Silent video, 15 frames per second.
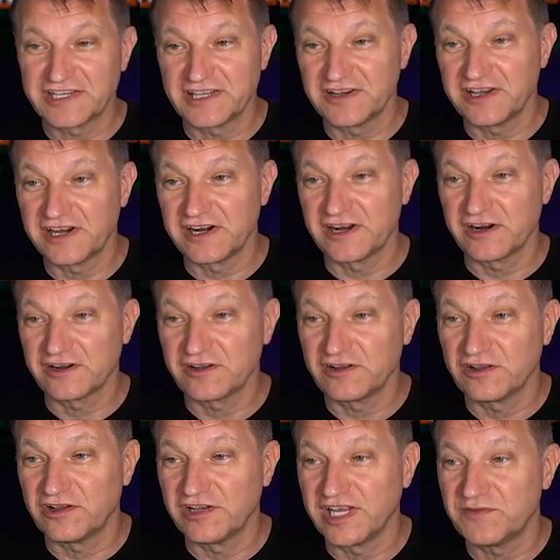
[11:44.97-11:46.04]
So they've got an article
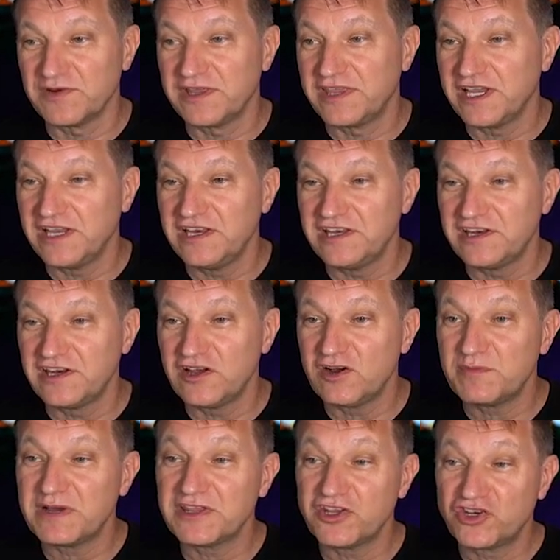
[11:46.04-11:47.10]
called Everything You Need to Know
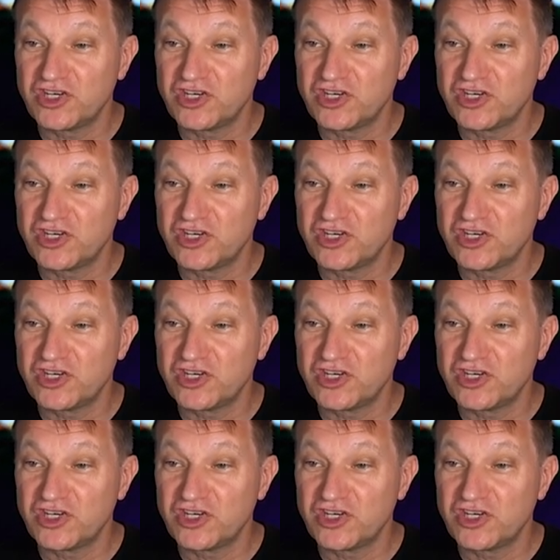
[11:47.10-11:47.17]
About the